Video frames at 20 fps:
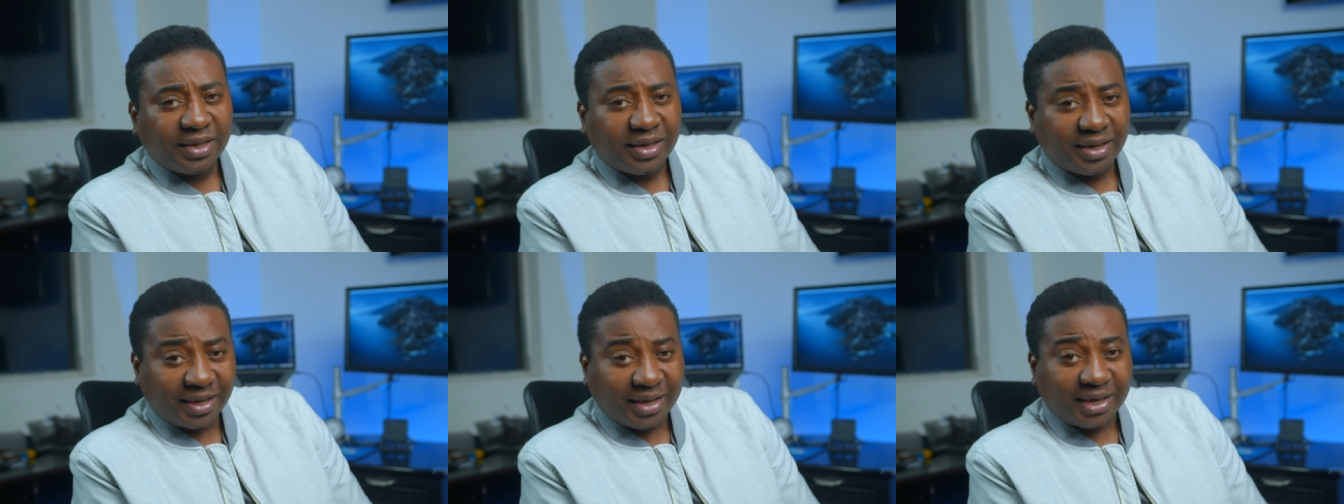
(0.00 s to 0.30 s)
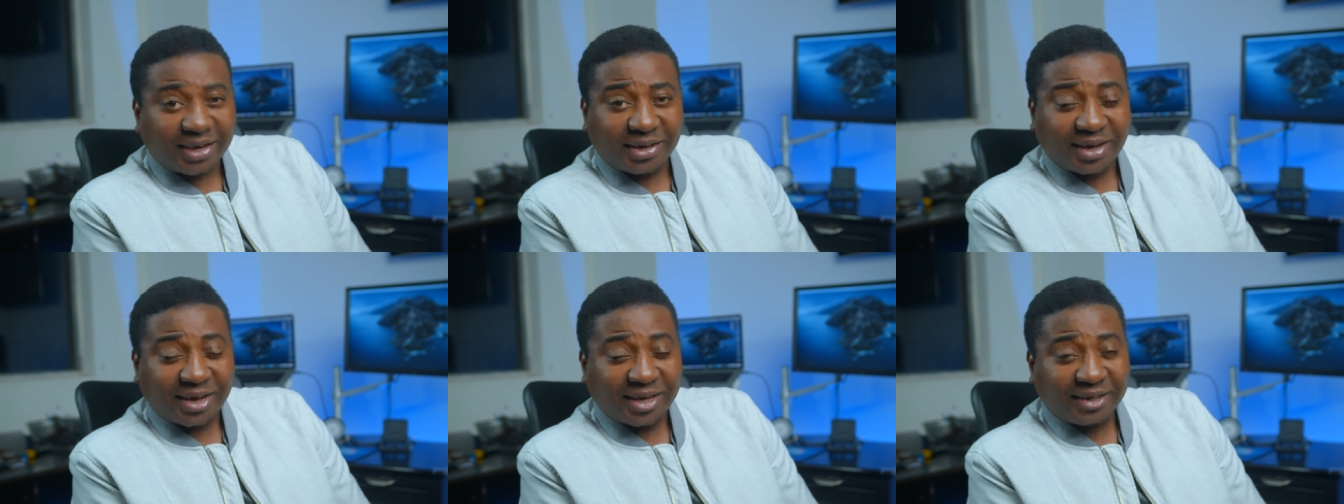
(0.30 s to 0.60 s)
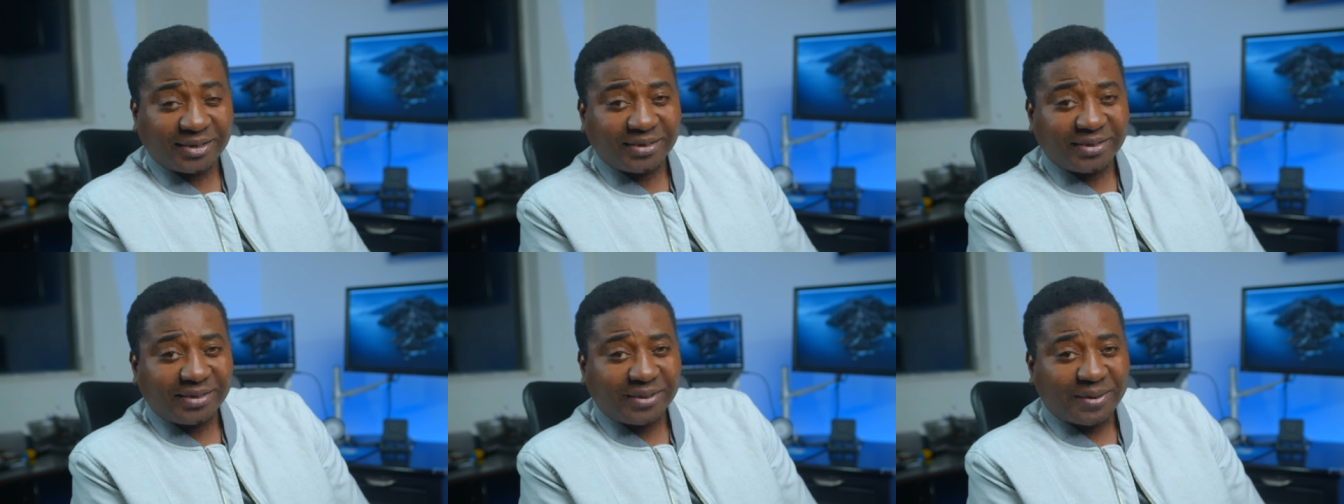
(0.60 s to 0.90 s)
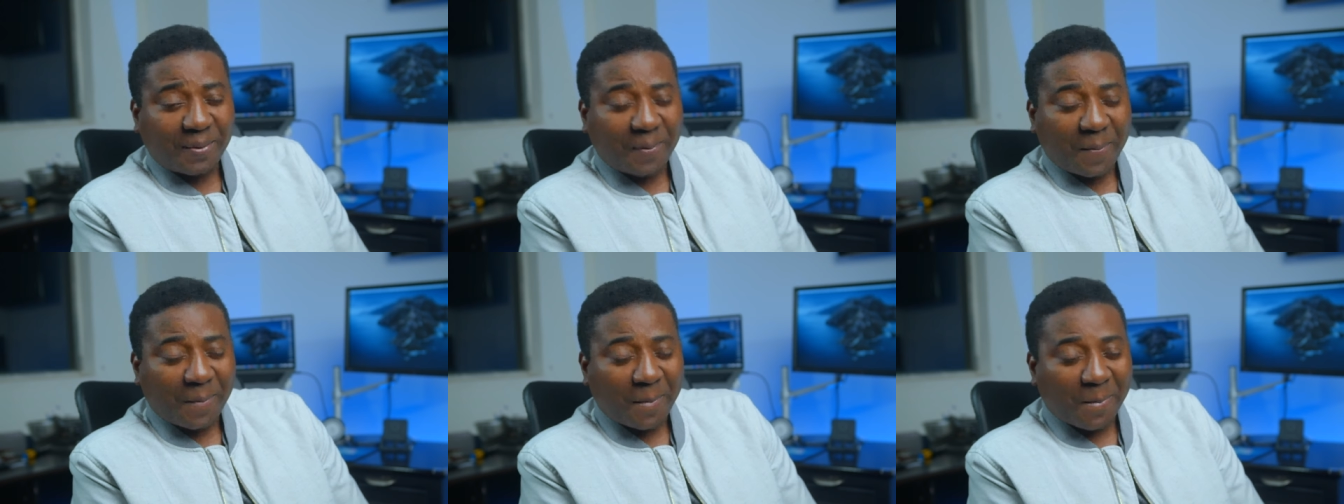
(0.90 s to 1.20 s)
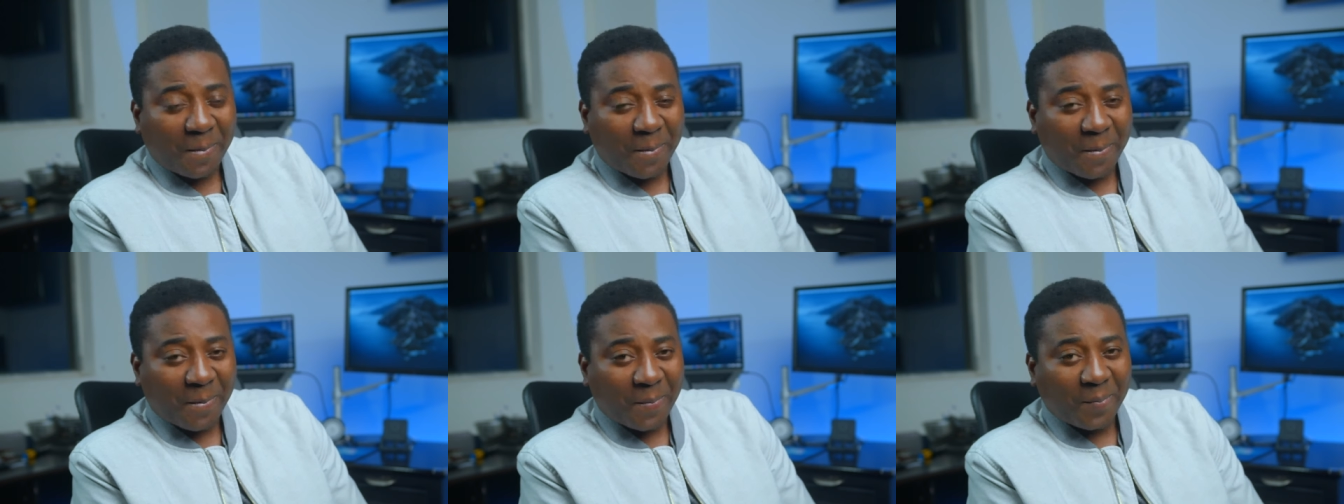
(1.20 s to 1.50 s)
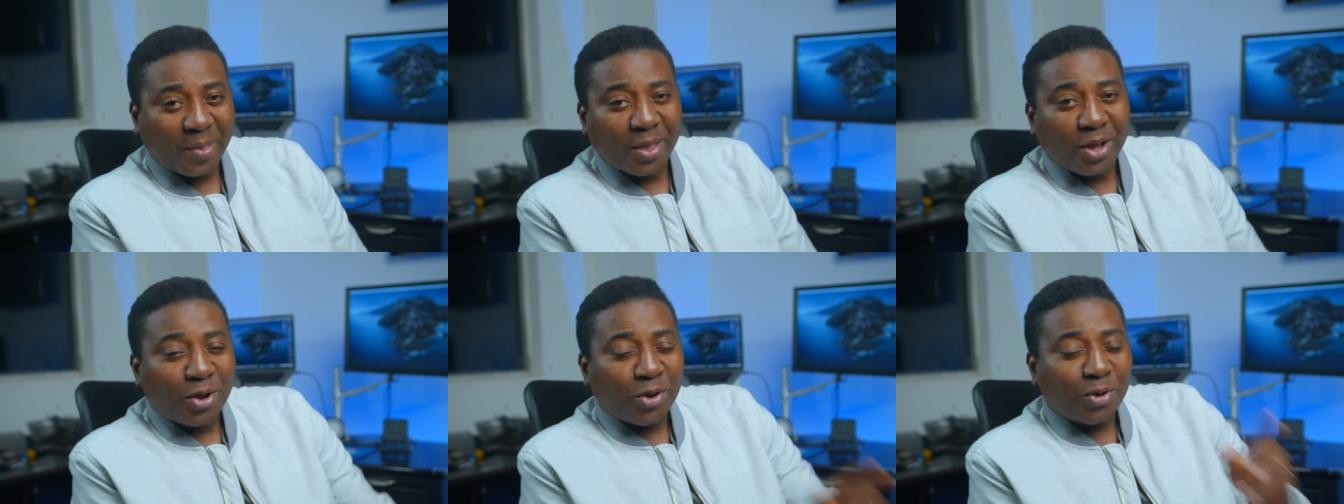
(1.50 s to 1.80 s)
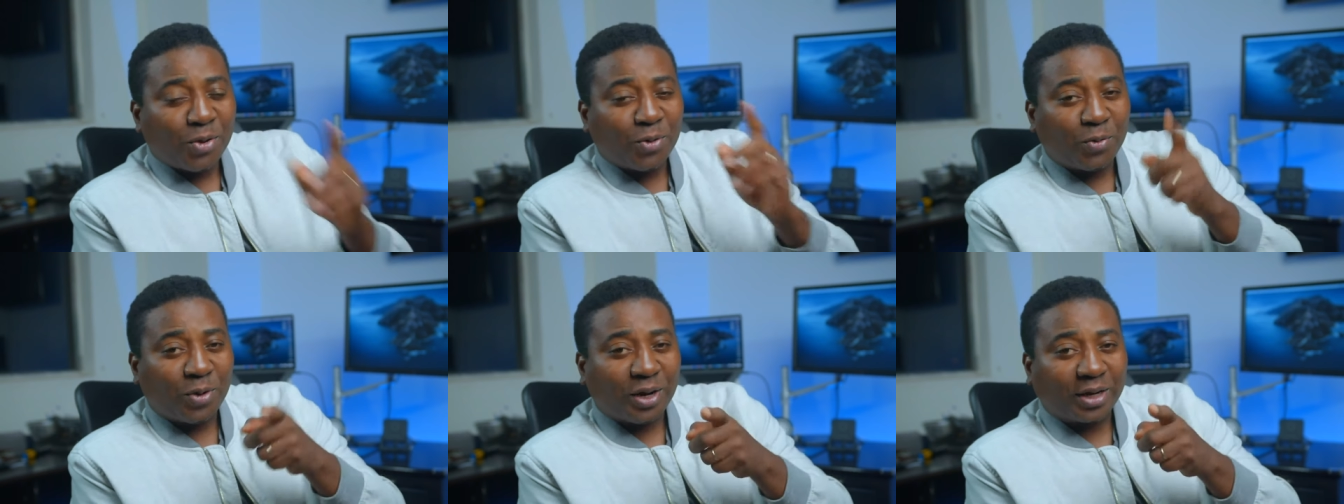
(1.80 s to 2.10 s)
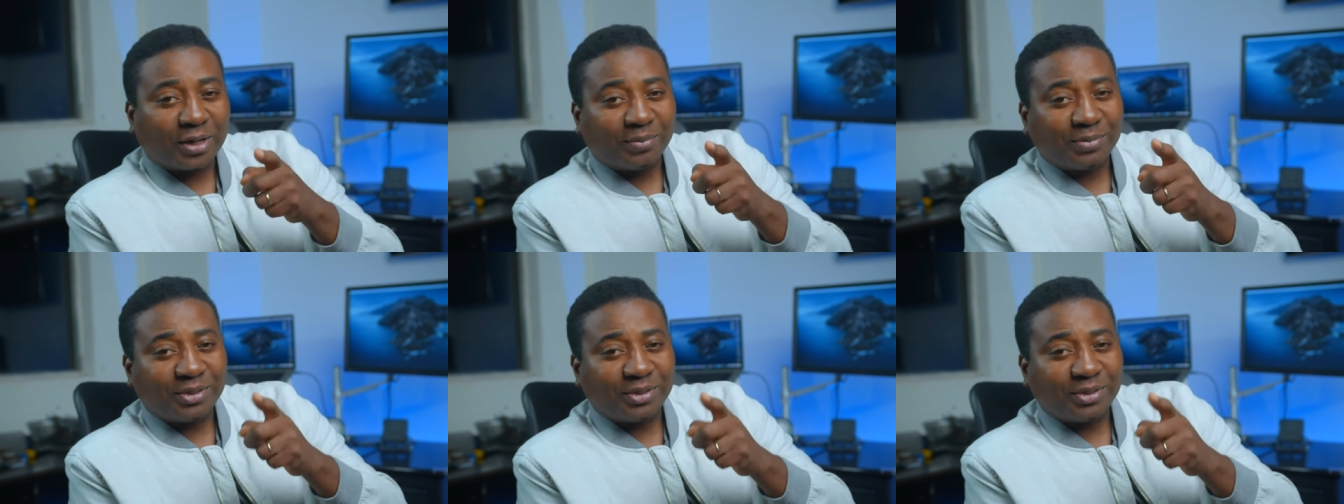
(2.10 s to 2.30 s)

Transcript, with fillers: Hello guys, welcome